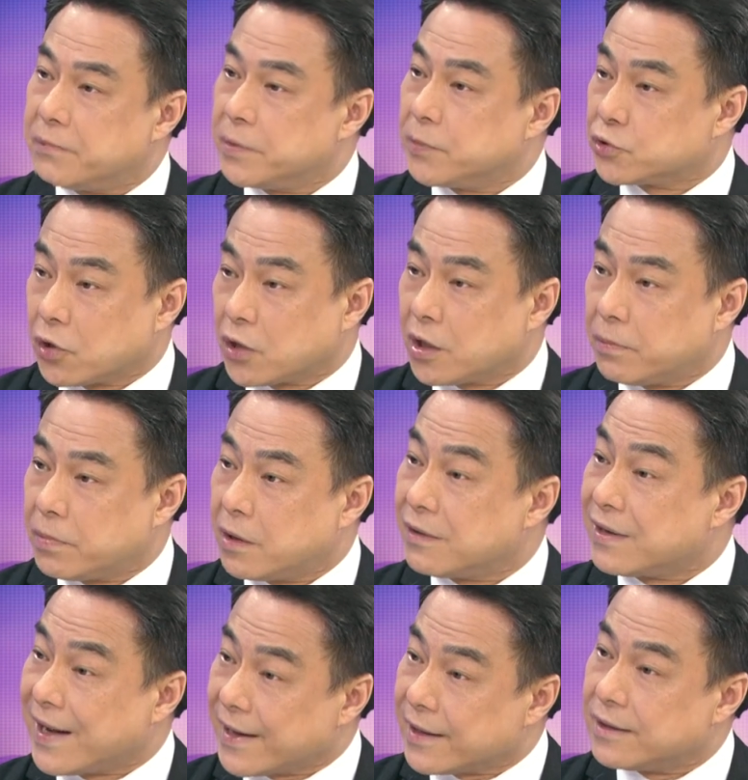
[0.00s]
people talk
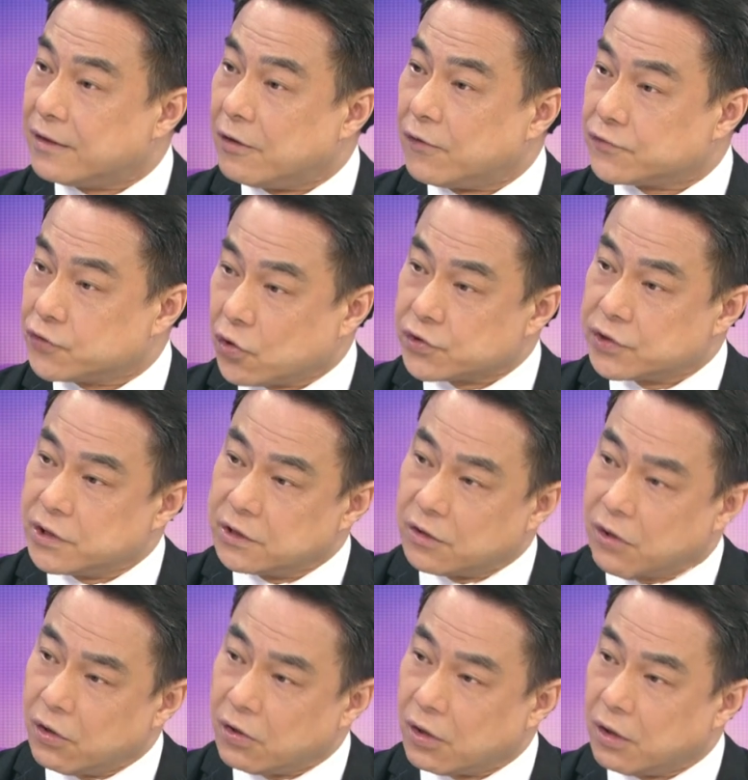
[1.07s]
about lack of doctor in
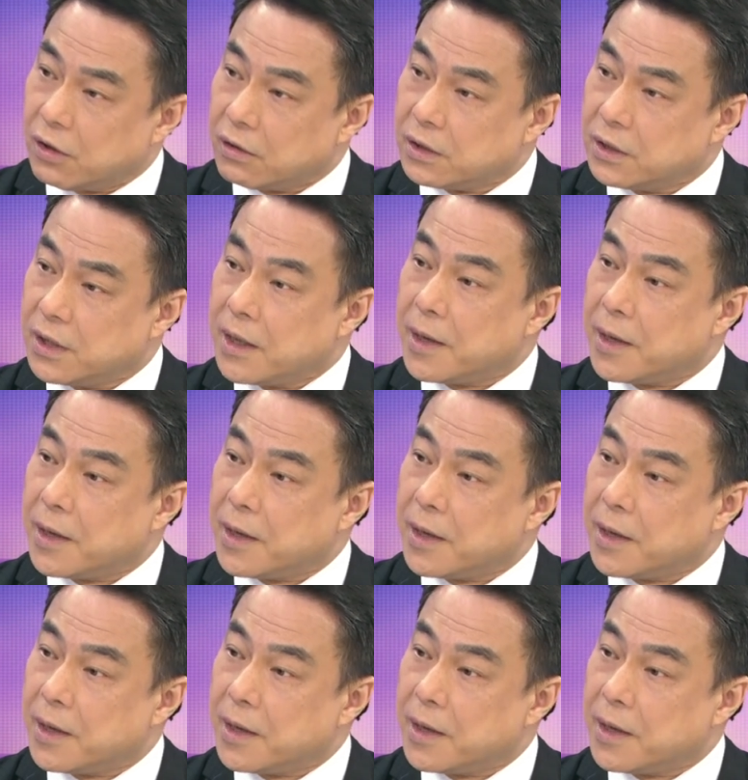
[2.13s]
Hong Kong.